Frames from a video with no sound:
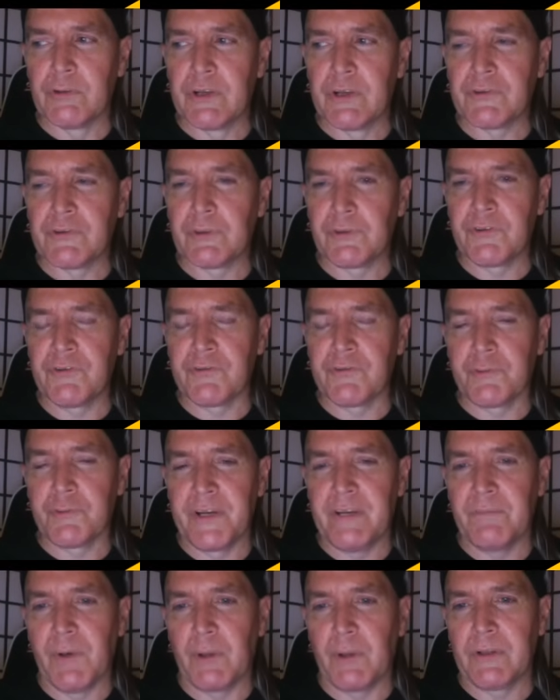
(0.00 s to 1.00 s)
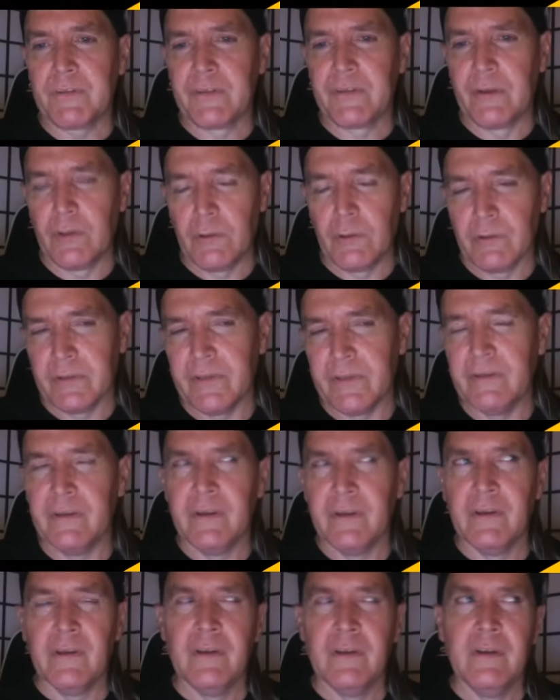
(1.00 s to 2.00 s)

traditional street volatility